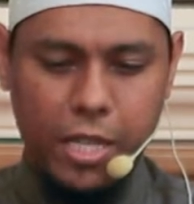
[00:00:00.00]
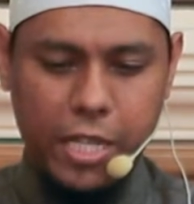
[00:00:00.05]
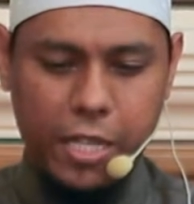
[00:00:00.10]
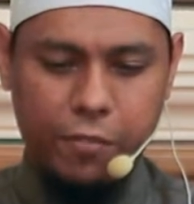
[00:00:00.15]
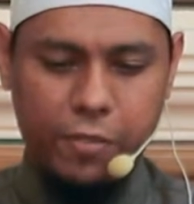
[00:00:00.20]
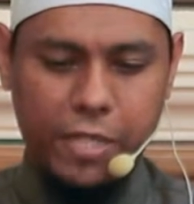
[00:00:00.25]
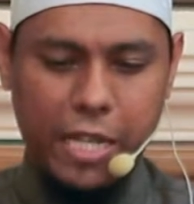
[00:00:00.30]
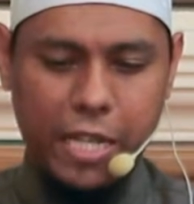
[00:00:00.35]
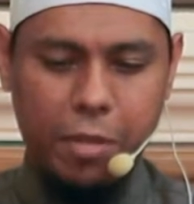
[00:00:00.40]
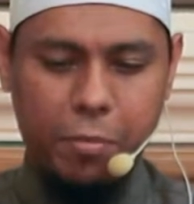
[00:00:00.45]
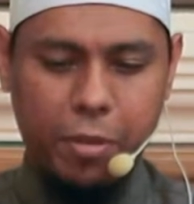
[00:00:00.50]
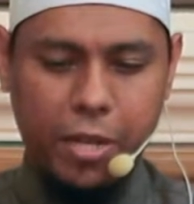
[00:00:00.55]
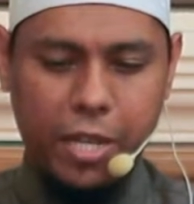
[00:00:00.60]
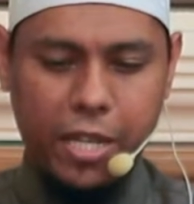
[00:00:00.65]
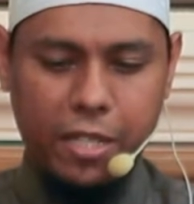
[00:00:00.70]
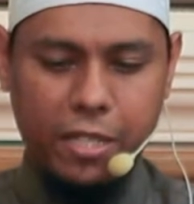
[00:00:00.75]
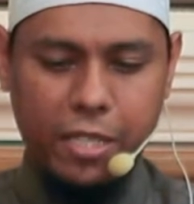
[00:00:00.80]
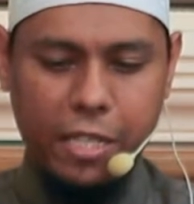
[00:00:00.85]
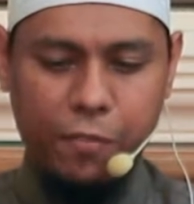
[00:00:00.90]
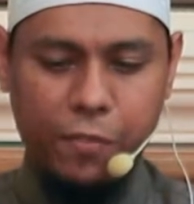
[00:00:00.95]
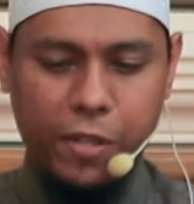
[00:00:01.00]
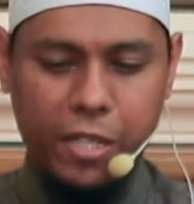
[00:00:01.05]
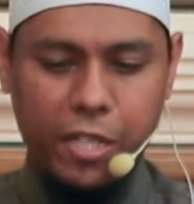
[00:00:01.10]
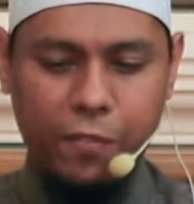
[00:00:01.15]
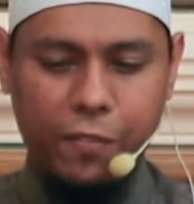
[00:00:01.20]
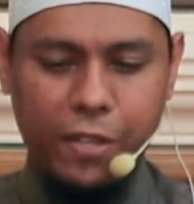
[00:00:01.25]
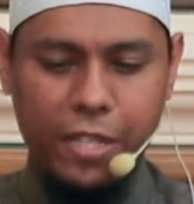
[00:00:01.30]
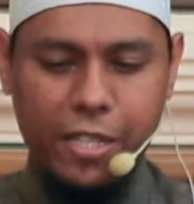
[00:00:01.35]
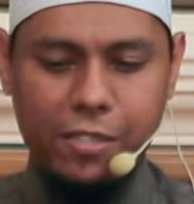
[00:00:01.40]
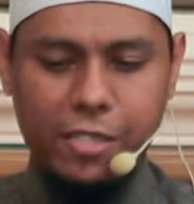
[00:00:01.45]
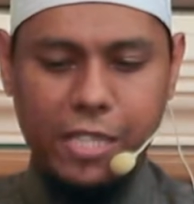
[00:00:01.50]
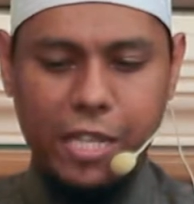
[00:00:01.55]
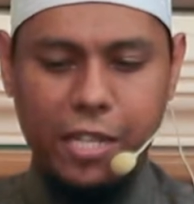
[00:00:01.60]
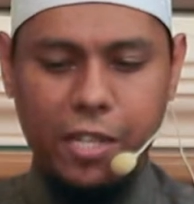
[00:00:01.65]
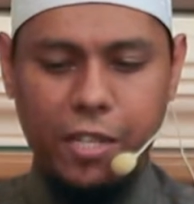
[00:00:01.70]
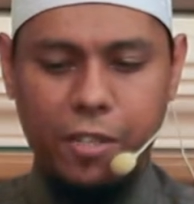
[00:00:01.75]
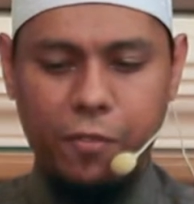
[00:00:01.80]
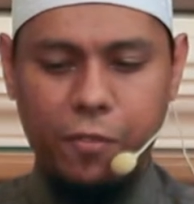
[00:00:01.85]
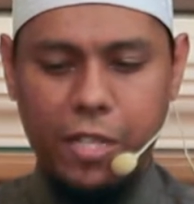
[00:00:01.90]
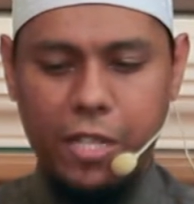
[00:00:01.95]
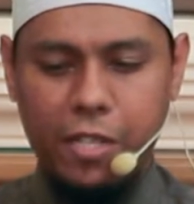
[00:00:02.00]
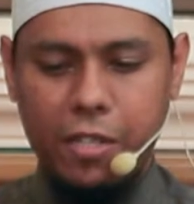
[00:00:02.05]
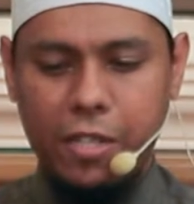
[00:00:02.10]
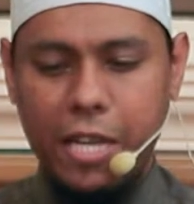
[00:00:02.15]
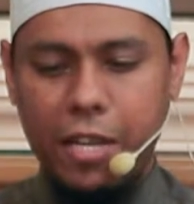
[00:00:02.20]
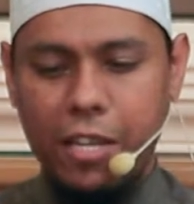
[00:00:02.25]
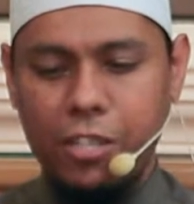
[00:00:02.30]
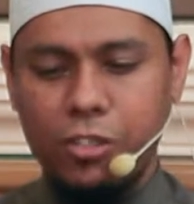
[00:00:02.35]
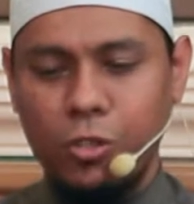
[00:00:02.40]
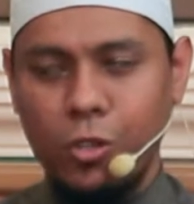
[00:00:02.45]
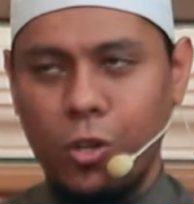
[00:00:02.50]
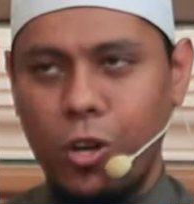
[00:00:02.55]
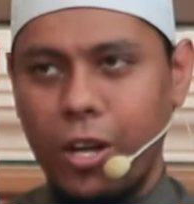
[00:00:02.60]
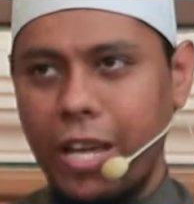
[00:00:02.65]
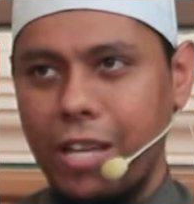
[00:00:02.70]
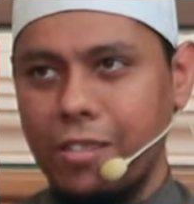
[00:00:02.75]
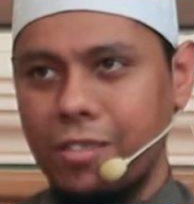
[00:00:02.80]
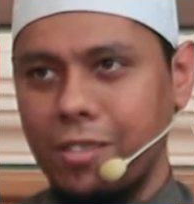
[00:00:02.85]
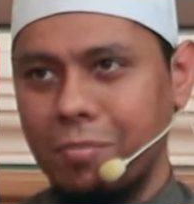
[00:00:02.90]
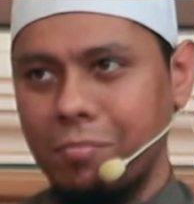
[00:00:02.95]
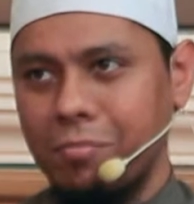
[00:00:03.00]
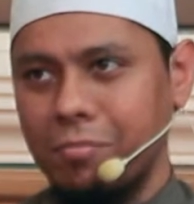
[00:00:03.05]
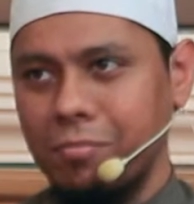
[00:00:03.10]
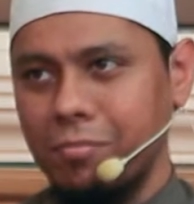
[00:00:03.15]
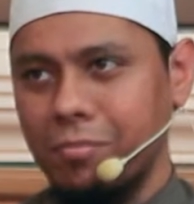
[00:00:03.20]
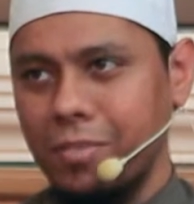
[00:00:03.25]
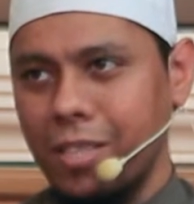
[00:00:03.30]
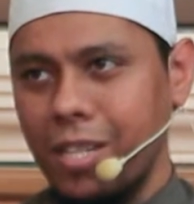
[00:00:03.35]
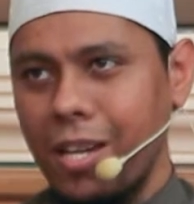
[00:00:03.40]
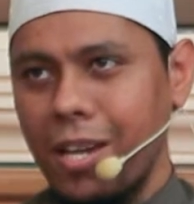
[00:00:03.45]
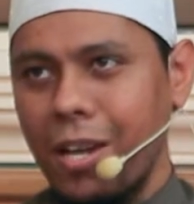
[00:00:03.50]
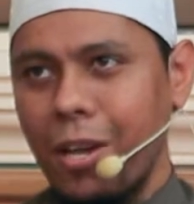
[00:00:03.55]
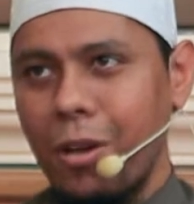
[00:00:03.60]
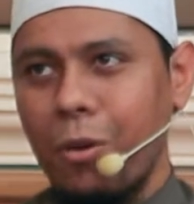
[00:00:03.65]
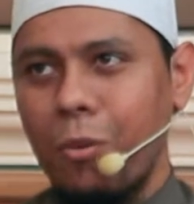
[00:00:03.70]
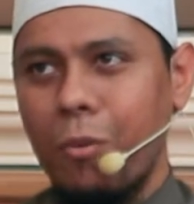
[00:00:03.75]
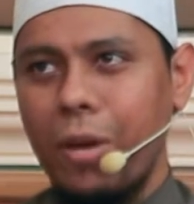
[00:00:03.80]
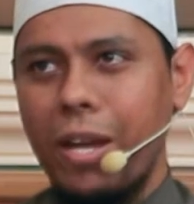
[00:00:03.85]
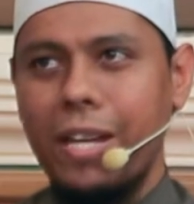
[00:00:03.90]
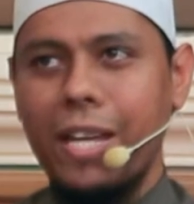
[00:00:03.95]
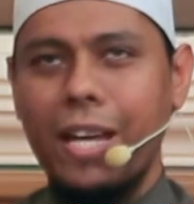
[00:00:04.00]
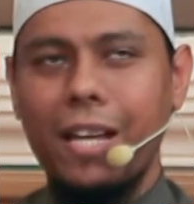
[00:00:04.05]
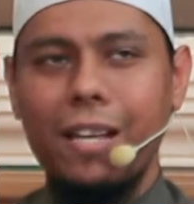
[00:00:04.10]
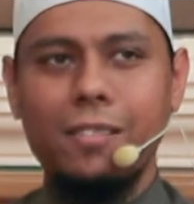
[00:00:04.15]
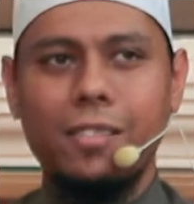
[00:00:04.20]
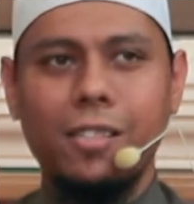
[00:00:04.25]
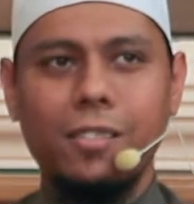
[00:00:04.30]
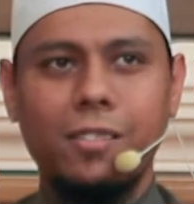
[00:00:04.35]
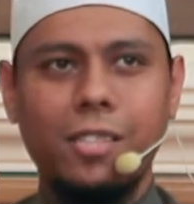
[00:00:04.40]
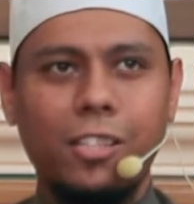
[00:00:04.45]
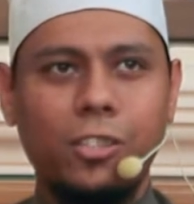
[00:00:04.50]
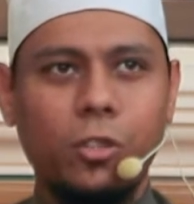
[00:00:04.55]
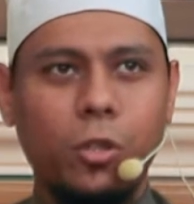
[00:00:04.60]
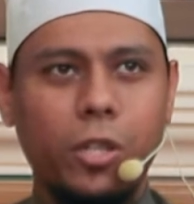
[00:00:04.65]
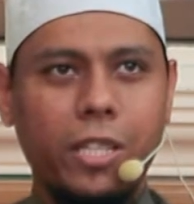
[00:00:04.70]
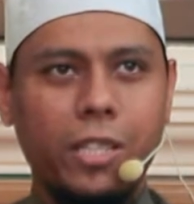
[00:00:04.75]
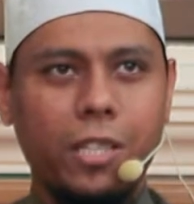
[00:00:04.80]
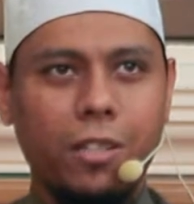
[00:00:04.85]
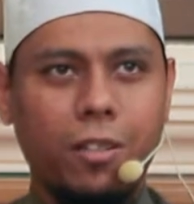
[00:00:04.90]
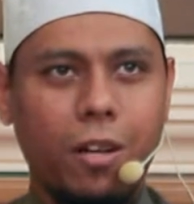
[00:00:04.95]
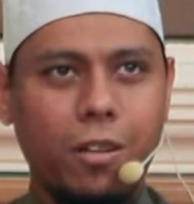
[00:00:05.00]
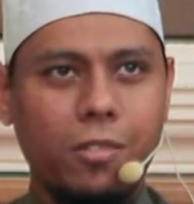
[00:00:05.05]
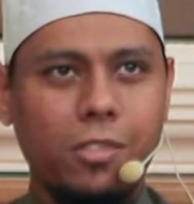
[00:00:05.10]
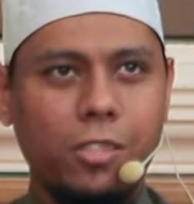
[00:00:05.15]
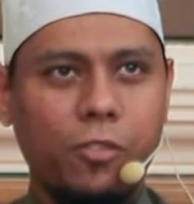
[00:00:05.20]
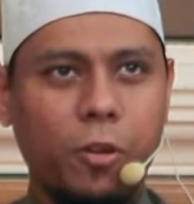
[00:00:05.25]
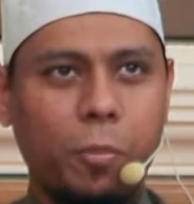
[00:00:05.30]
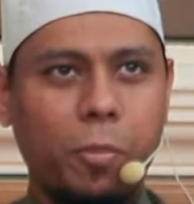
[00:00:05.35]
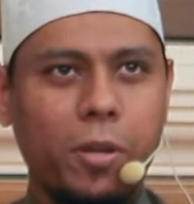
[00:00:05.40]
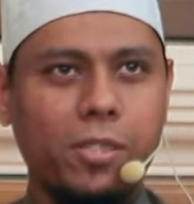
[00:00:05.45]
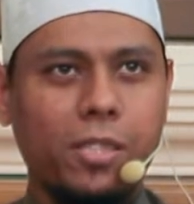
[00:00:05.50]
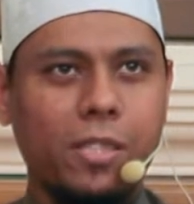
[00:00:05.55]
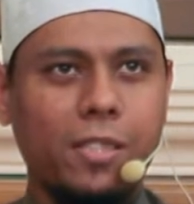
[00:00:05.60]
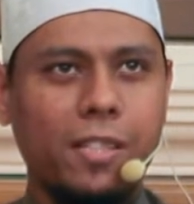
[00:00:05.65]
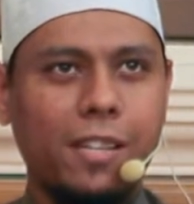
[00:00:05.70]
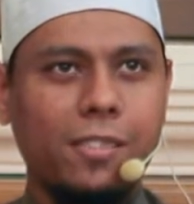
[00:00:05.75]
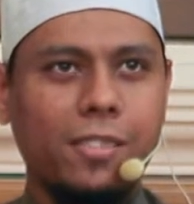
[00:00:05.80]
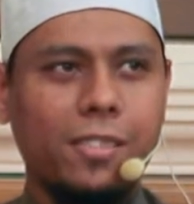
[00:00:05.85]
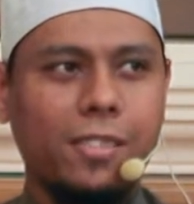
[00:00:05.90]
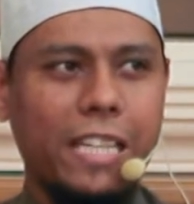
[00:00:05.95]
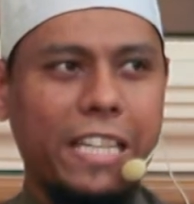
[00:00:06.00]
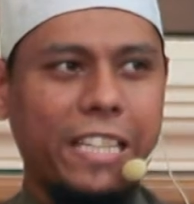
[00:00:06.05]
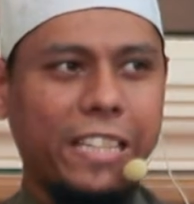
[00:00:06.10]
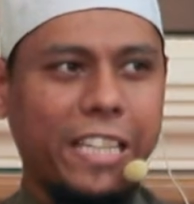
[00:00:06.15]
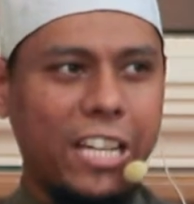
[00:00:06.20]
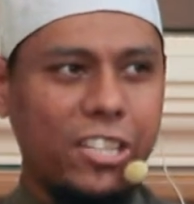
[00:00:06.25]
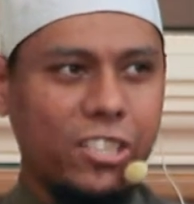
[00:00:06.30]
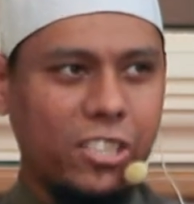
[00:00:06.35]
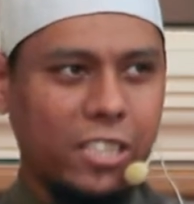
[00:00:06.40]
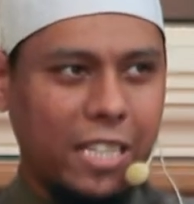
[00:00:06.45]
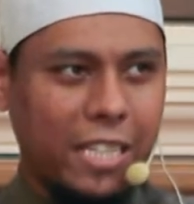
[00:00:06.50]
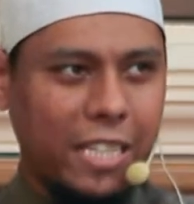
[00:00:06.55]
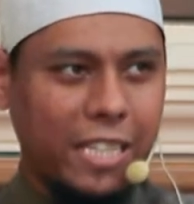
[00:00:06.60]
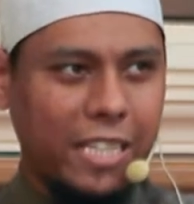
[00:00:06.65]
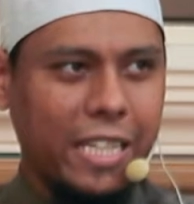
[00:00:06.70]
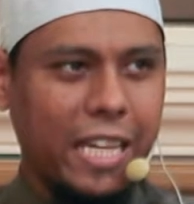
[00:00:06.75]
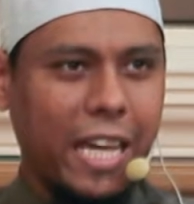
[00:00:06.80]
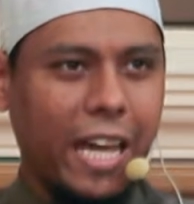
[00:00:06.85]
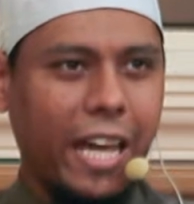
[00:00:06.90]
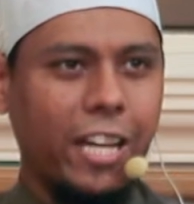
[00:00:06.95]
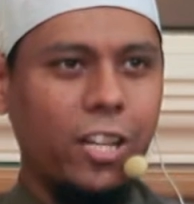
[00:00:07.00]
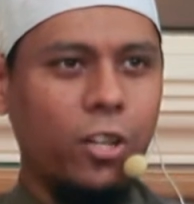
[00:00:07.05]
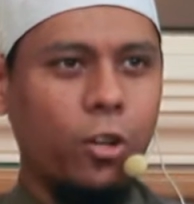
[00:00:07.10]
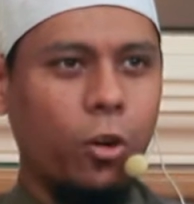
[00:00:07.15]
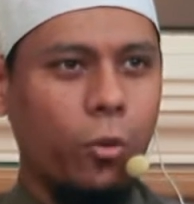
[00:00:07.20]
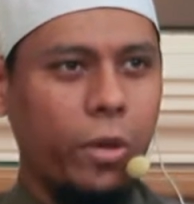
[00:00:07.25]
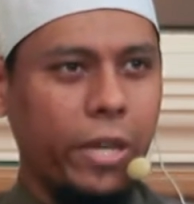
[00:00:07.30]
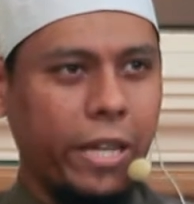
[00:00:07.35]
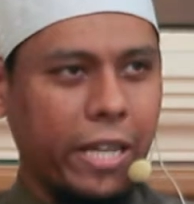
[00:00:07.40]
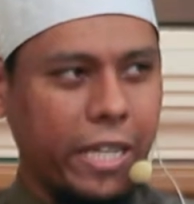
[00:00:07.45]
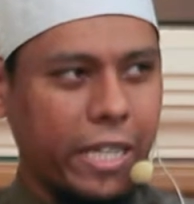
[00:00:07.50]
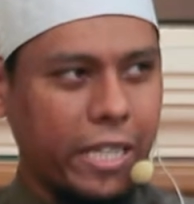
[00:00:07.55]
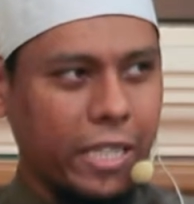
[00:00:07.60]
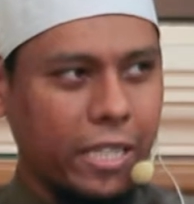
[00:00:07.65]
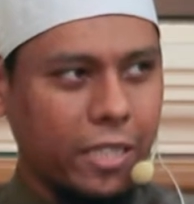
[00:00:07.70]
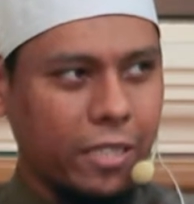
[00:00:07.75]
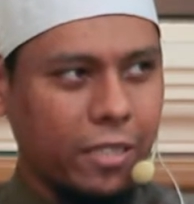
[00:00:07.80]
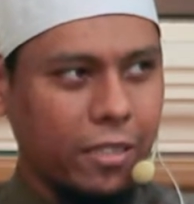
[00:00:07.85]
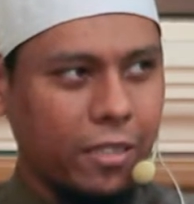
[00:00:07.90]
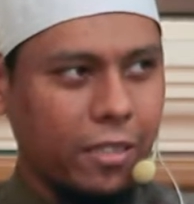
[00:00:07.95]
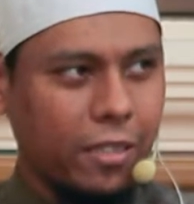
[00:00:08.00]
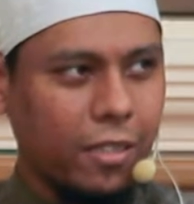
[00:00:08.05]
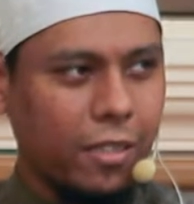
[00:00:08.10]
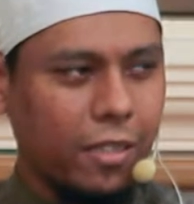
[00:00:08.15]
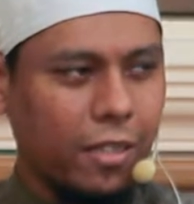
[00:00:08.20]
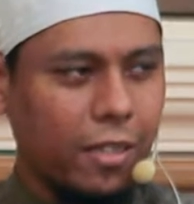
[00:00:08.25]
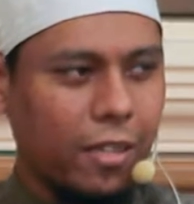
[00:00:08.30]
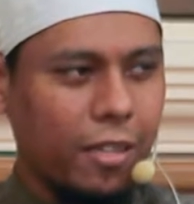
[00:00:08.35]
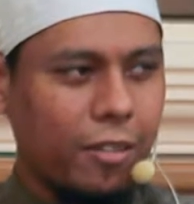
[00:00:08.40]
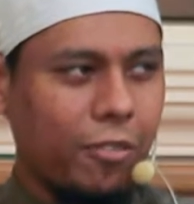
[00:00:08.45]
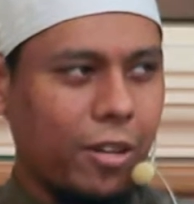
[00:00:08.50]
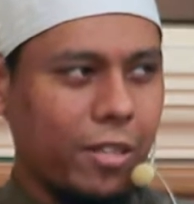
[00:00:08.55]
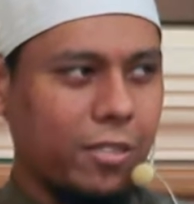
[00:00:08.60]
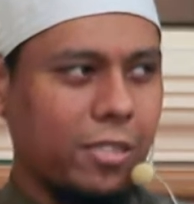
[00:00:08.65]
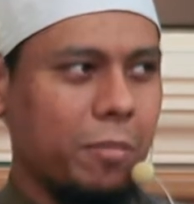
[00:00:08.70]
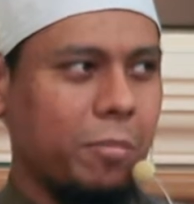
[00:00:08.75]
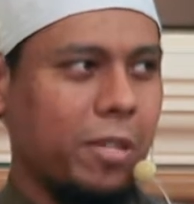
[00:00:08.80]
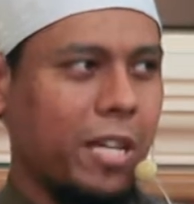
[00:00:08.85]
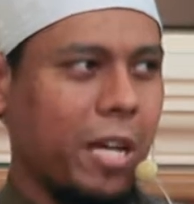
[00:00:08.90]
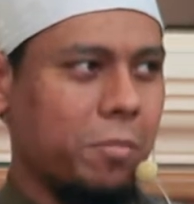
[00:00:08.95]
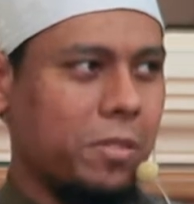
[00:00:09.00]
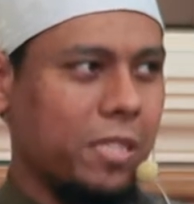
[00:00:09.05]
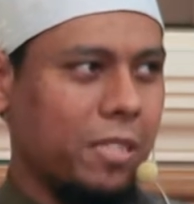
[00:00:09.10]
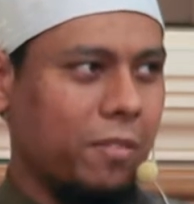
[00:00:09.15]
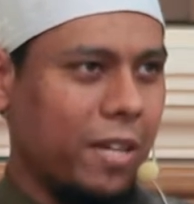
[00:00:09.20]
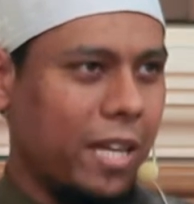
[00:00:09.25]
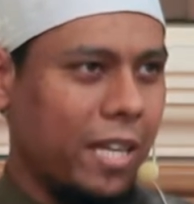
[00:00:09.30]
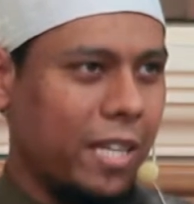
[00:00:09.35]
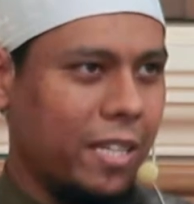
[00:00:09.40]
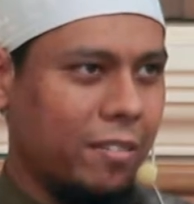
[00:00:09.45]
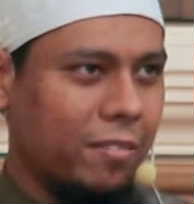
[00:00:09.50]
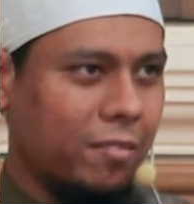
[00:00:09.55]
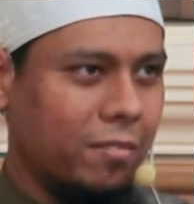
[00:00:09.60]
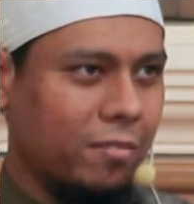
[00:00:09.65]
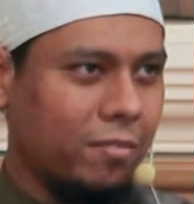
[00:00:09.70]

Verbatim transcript: if deliberate even if it is an if it, there is no orgasm when there is a sexual intercourse if a person does it intentionally and knowingly fasting becomes invalid